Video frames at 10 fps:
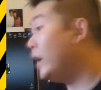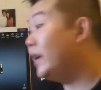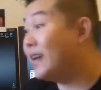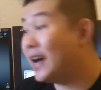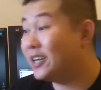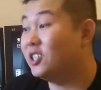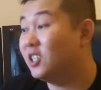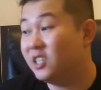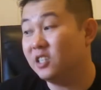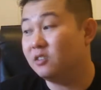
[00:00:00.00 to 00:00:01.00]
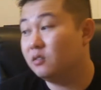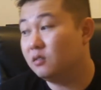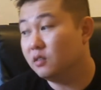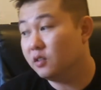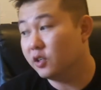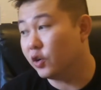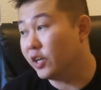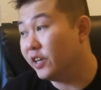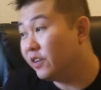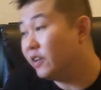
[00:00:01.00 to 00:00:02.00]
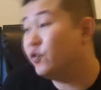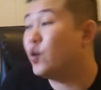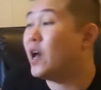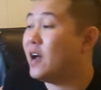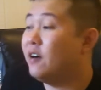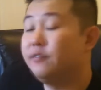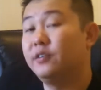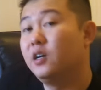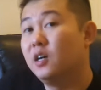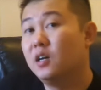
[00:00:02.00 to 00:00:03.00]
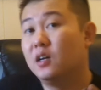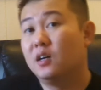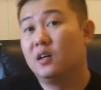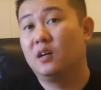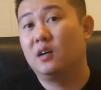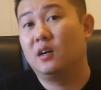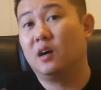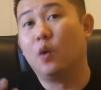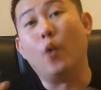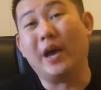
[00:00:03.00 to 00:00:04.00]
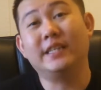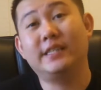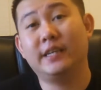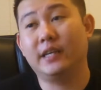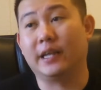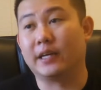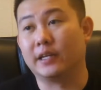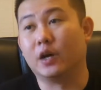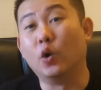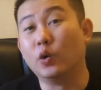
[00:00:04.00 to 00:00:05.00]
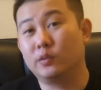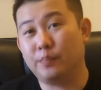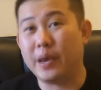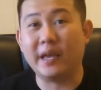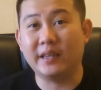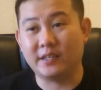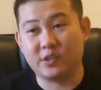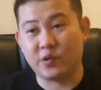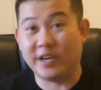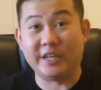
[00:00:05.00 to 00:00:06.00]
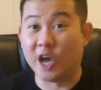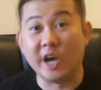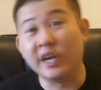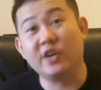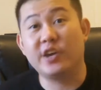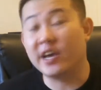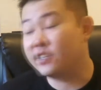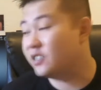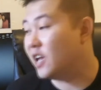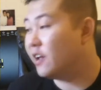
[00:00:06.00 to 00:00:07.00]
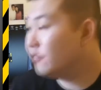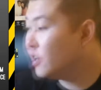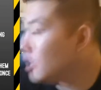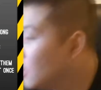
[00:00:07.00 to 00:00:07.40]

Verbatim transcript: way to actually, you know, even if you have a wasted, like an old paint that's already done that you can't save,